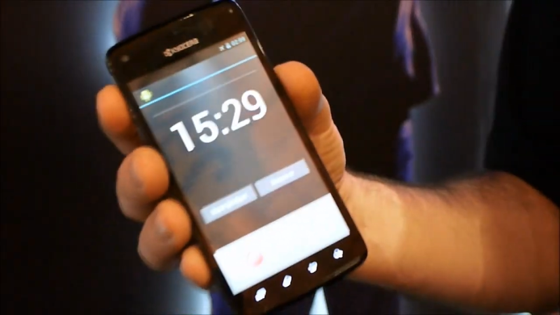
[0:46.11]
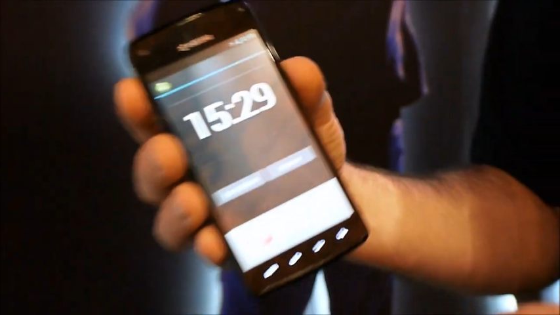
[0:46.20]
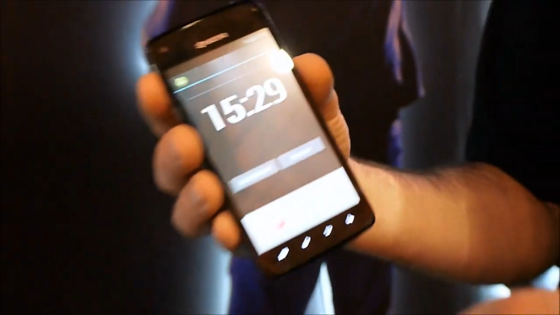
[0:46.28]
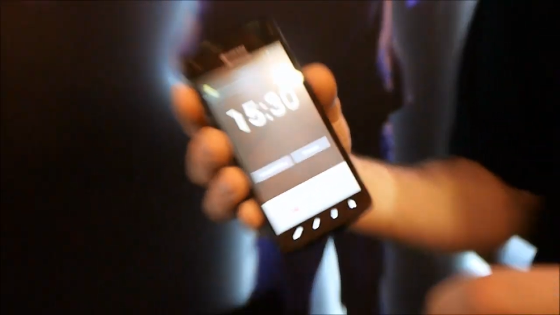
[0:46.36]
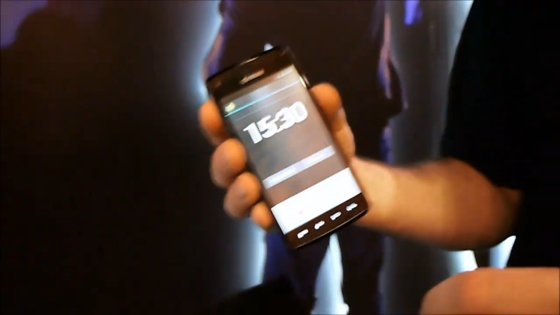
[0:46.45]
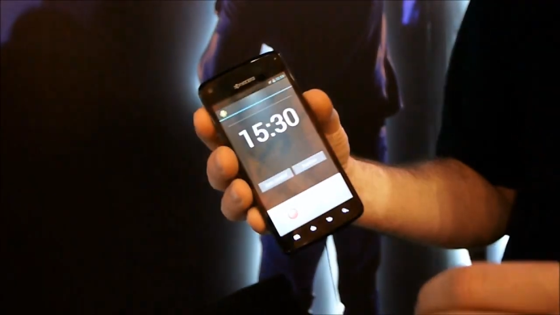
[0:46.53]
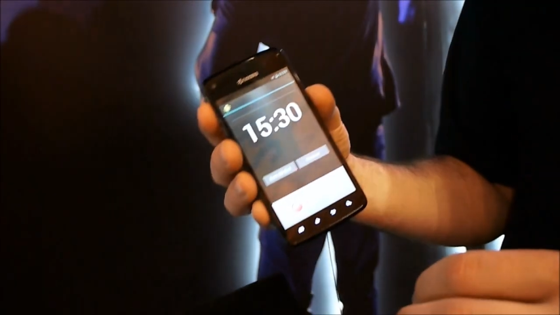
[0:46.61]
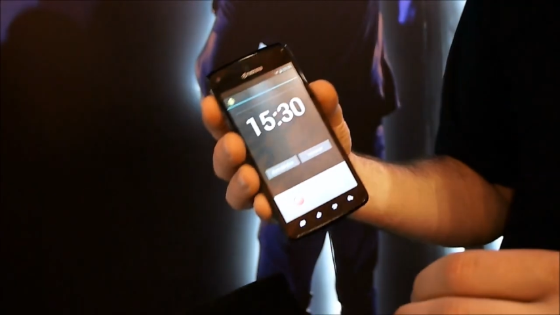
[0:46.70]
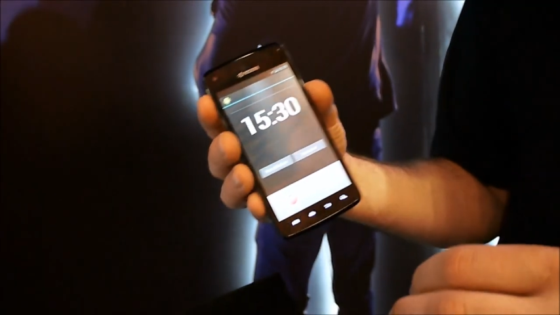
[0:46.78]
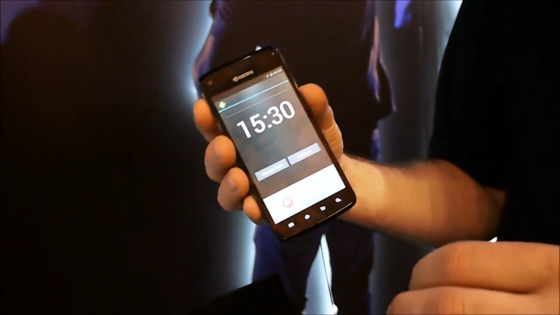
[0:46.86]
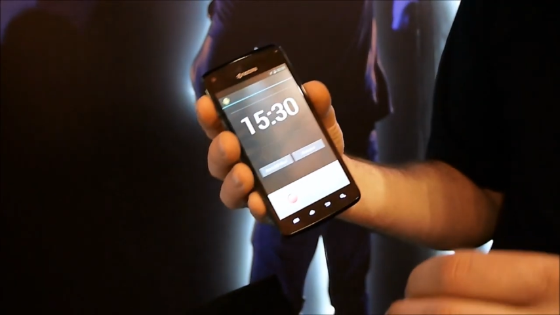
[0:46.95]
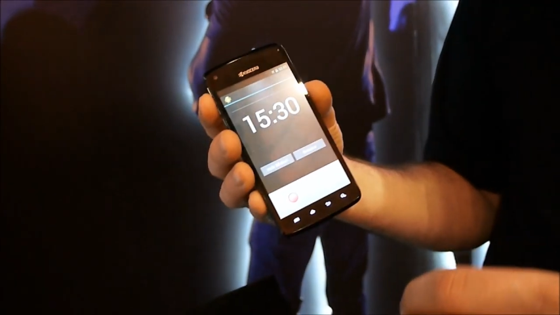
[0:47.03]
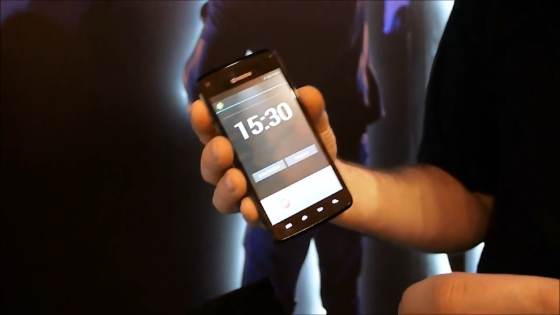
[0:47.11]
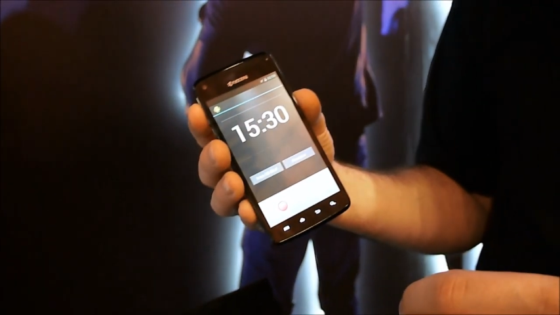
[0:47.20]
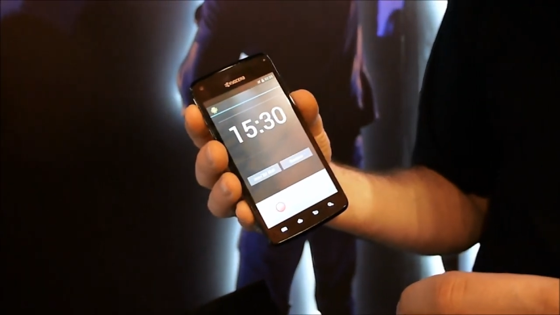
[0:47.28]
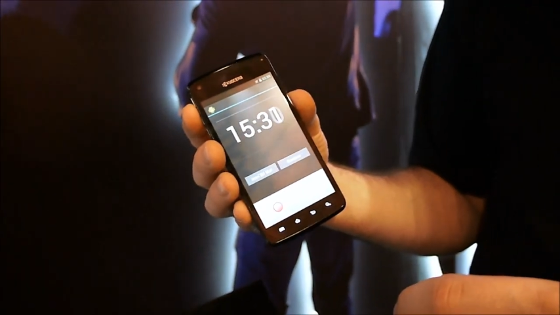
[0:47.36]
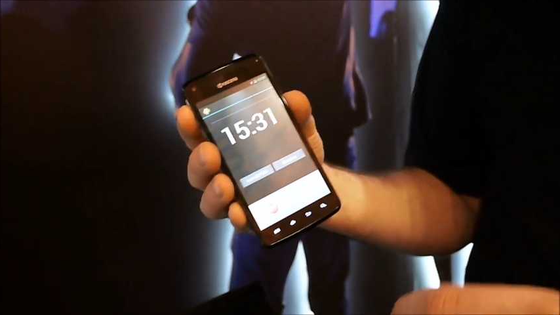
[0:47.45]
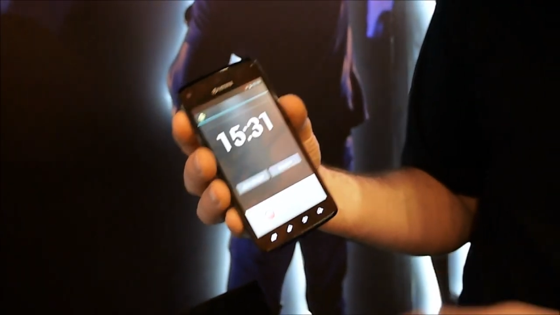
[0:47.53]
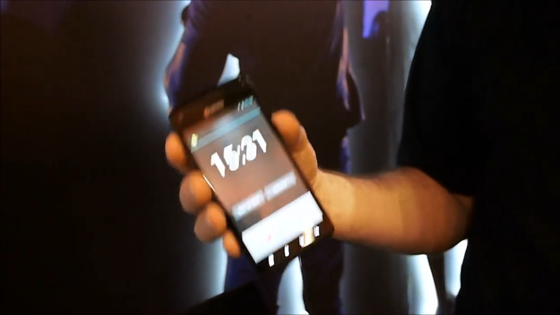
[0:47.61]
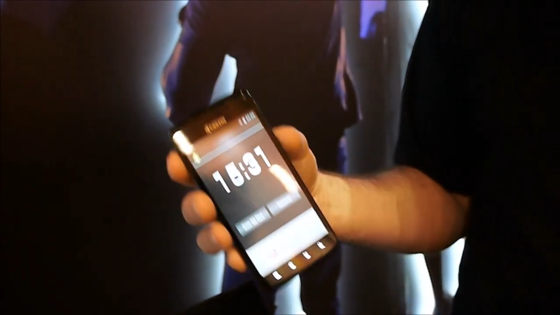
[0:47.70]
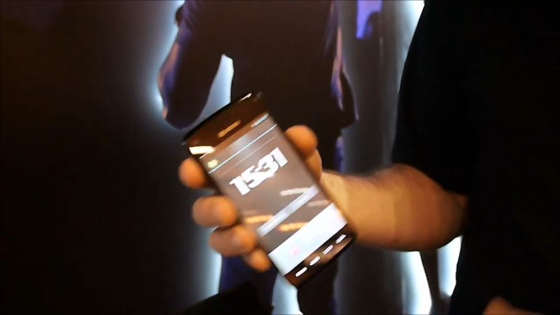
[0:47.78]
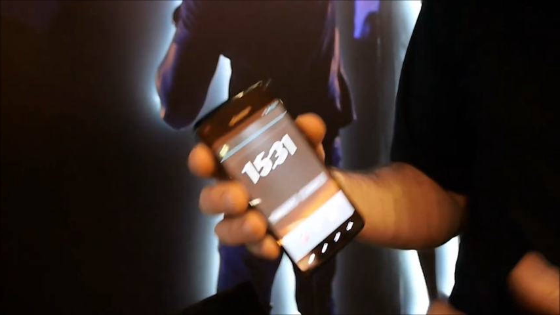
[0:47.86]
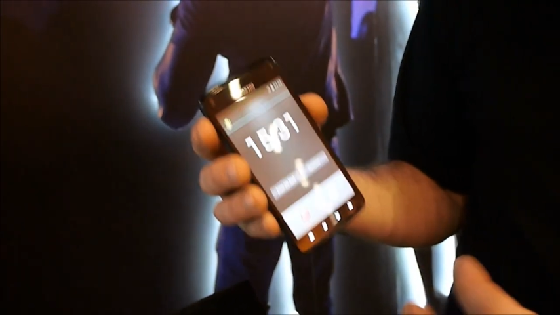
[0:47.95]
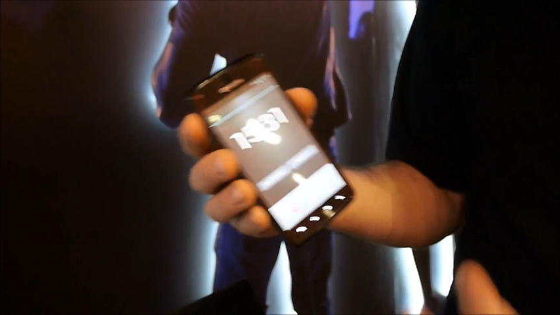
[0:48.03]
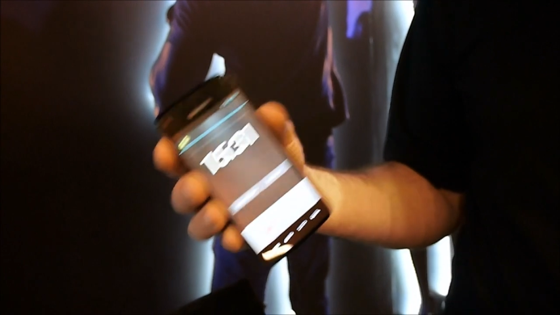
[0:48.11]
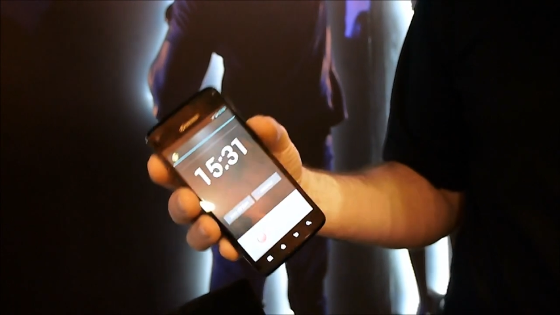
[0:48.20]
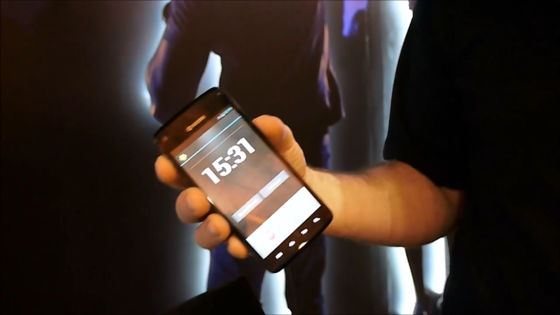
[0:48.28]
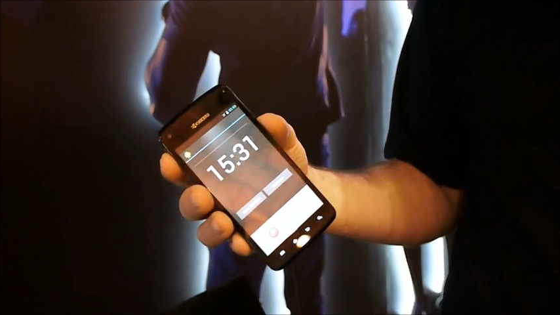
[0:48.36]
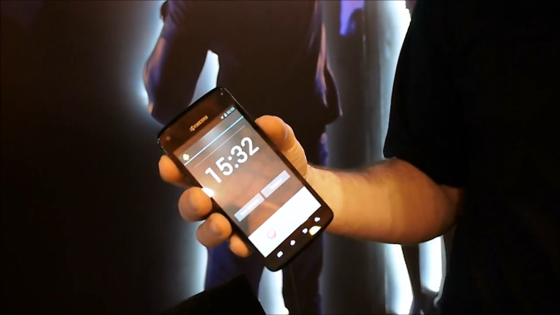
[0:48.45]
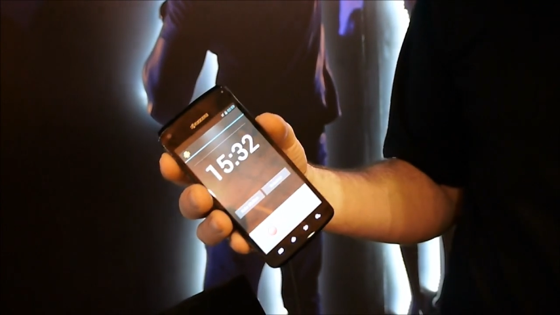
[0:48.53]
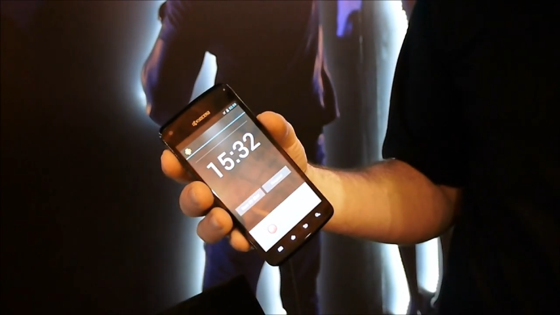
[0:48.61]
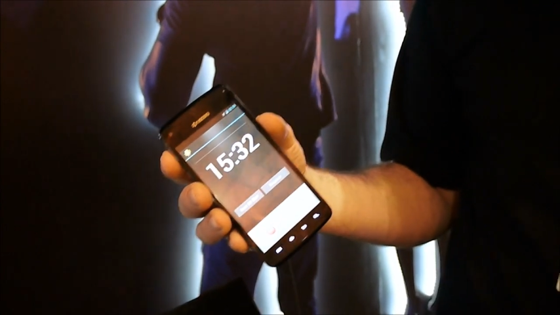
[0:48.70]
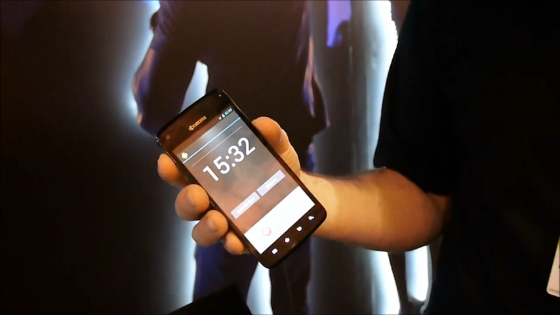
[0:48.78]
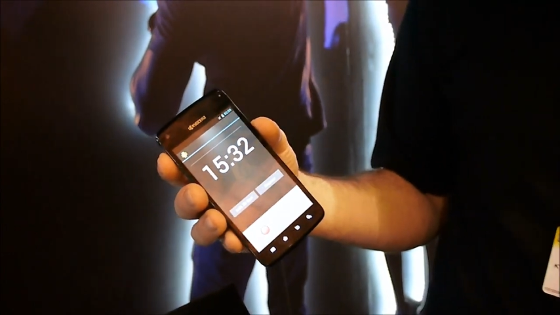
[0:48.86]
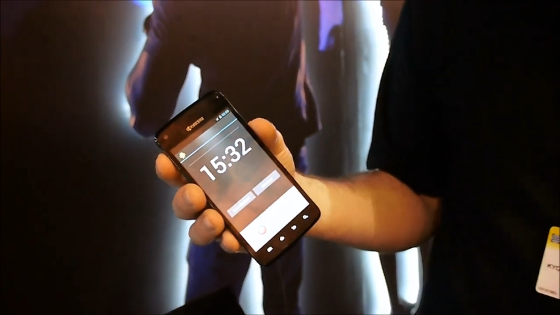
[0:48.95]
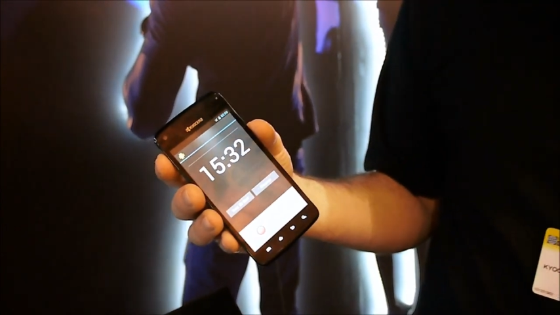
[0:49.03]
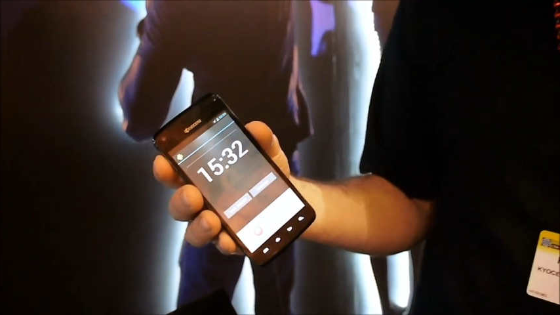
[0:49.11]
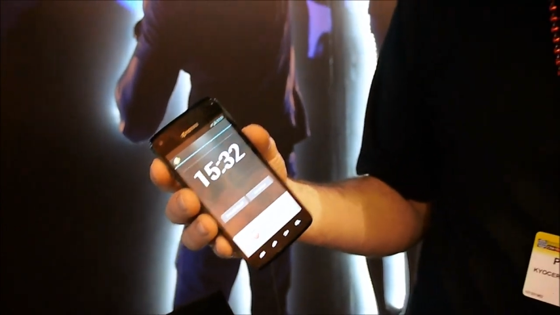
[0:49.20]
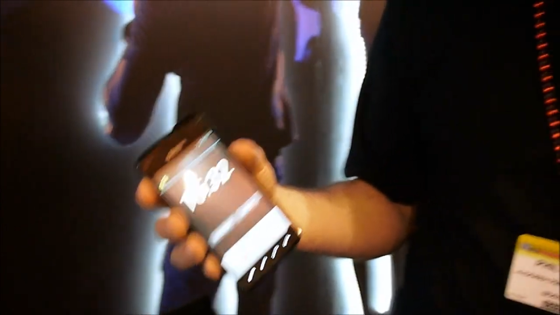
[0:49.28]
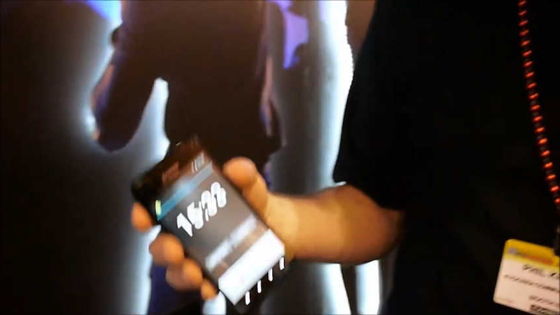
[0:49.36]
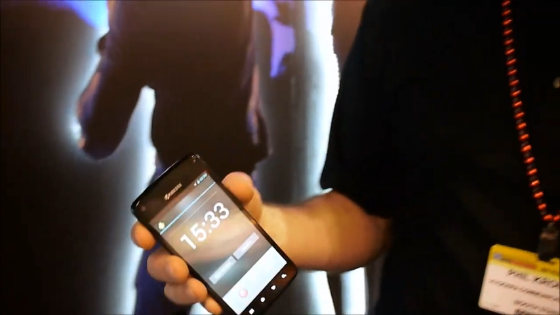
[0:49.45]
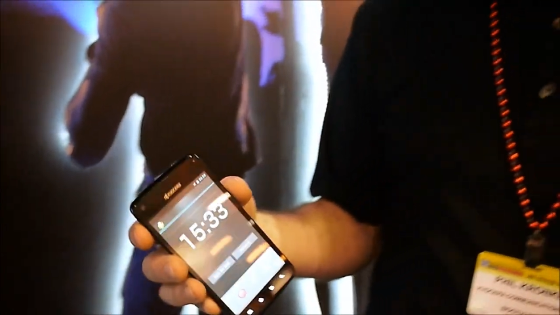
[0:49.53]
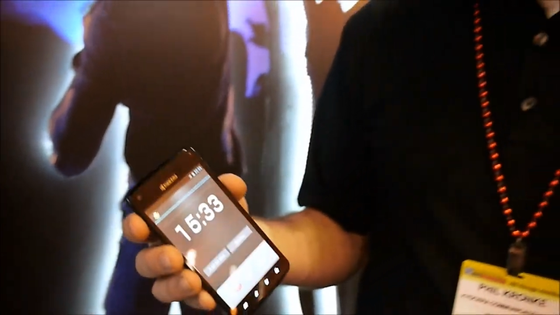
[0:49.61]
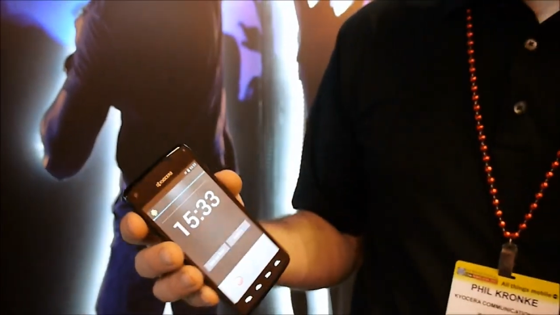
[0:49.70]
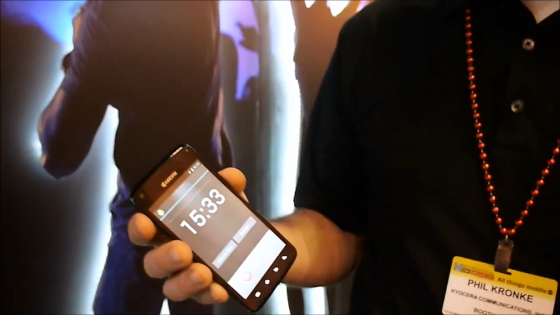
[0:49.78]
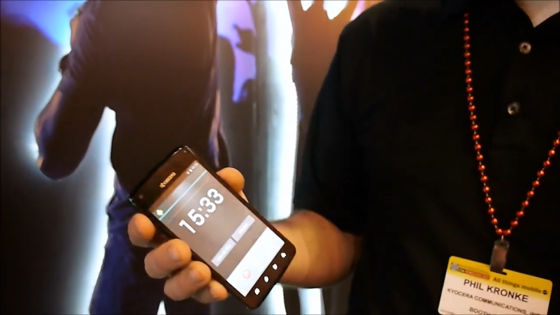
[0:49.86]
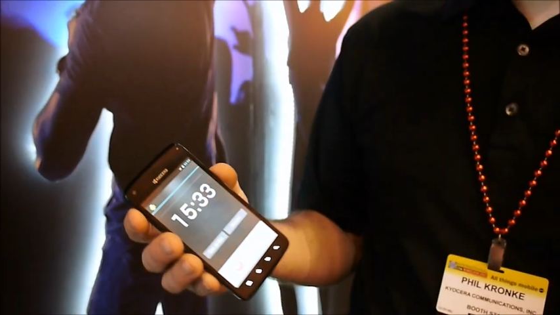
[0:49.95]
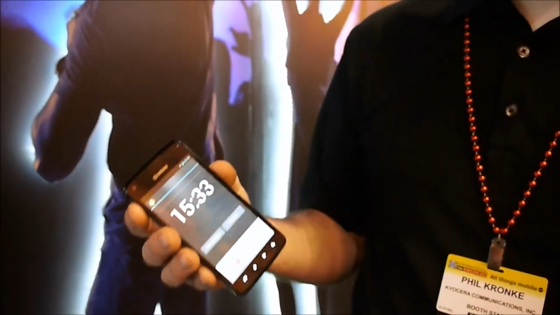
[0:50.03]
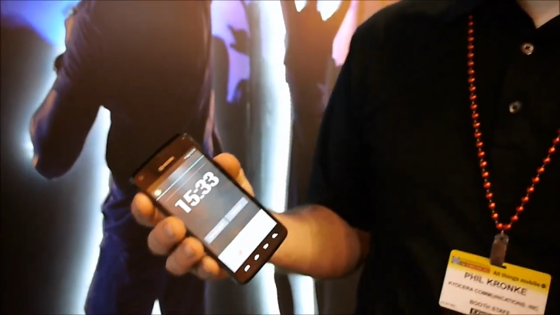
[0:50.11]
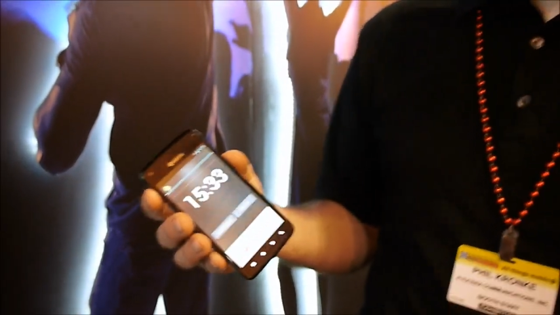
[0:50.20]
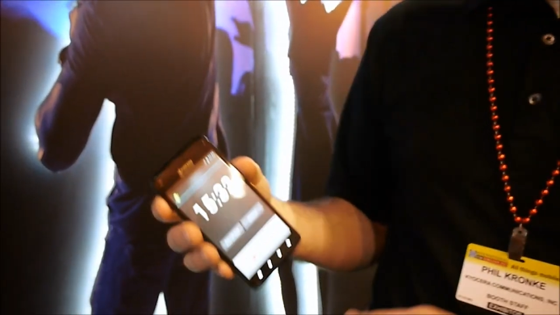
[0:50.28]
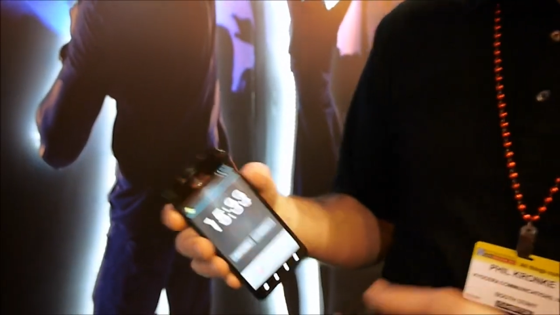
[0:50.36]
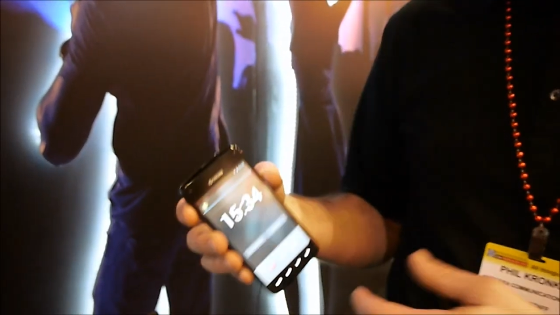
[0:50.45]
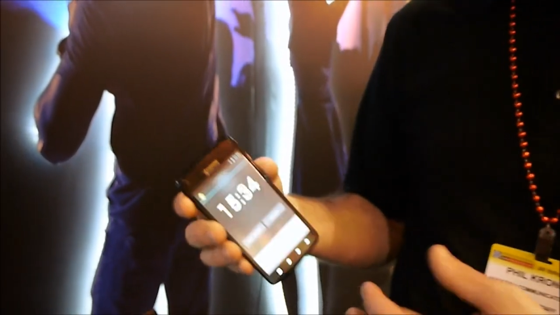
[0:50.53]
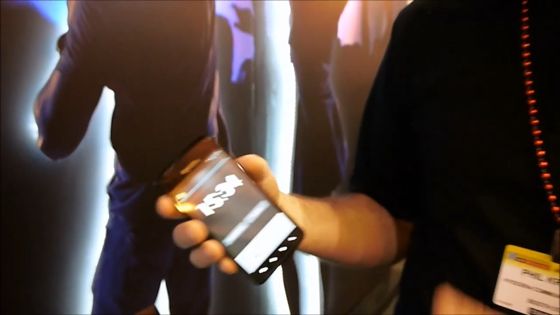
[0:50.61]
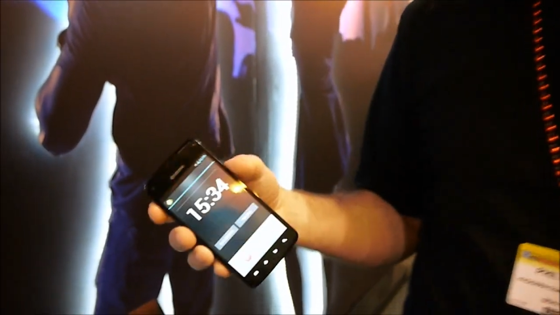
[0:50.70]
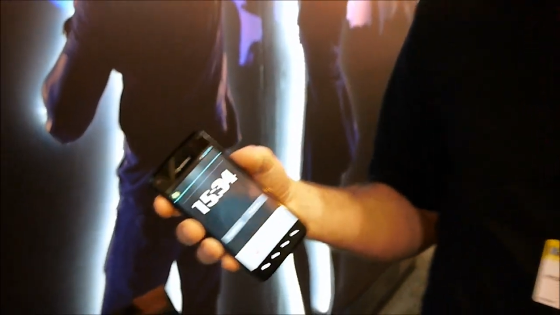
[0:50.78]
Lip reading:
(no speaker visible)